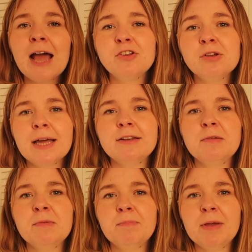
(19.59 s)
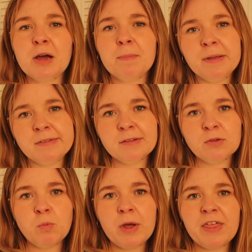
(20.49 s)
I do like to pick up
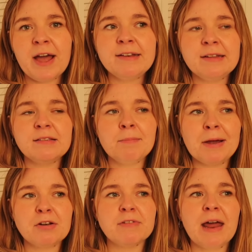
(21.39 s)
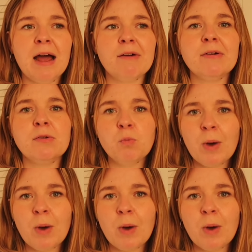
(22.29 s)
pieces with ideas in mind of how I